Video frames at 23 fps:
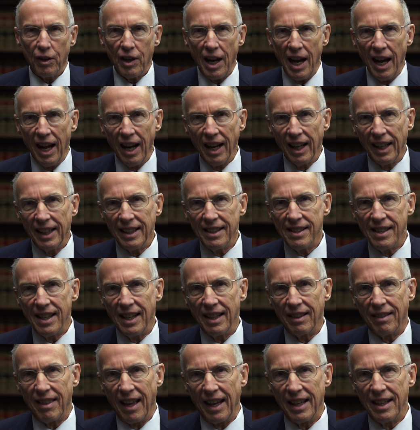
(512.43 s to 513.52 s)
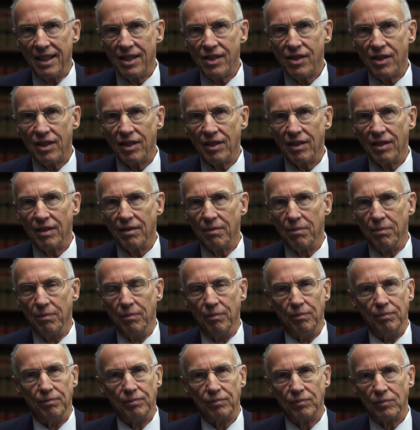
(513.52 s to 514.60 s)
colleagues had things to
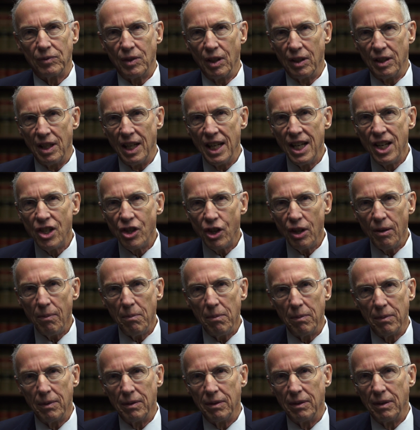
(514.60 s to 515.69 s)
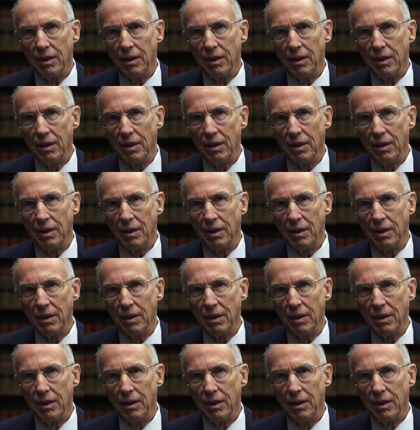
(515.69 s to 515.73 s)
teach him,